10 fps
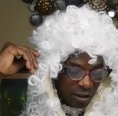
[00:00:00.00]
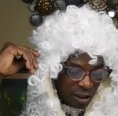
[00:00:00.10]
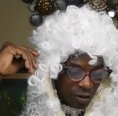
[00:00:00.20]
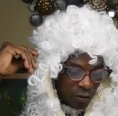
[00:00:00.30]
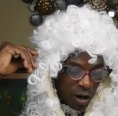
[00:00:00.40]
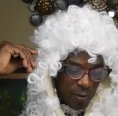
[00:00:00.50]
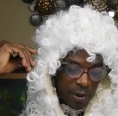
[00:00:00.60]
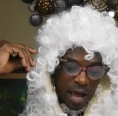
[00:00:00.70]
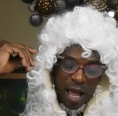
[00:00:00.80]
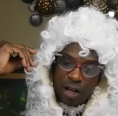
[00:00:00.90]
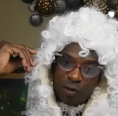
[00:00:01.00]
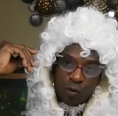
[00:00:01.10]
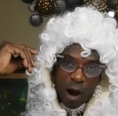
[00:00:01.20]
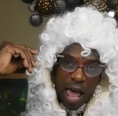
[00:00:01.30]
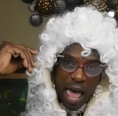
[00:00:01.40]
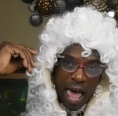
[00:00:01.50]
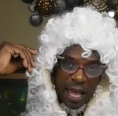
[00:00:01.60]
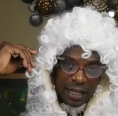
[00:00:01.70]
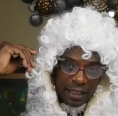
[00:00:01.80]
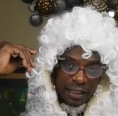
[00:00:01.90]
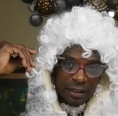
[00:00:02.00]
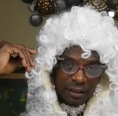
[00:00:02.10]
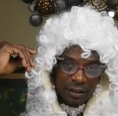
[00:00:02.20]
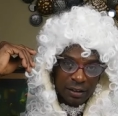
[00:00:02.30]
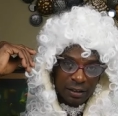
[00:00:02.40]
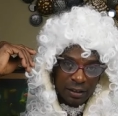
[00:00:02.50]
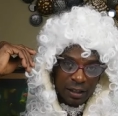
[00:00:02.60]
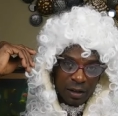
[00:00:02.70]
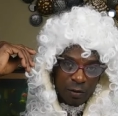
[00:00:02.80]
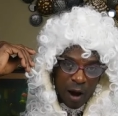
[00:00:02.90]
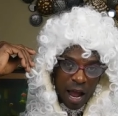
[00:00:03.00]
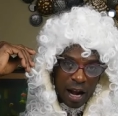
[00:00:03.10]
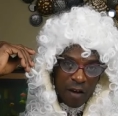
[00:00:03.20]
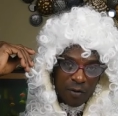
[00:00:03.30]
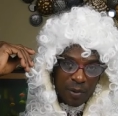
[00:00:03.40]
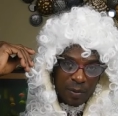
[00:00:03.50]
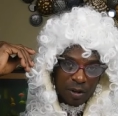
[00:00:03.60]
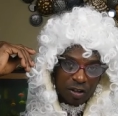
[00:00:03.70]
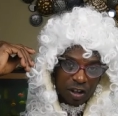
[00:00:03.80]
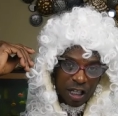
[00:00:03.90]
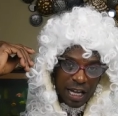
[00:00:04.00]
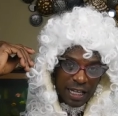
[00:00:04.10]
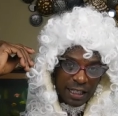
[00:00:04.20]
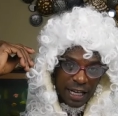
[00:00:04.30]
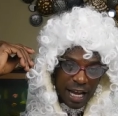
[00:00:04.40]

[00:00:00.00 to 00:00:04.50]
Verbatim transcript: Said you want to be out here riding, riding off of people's shit and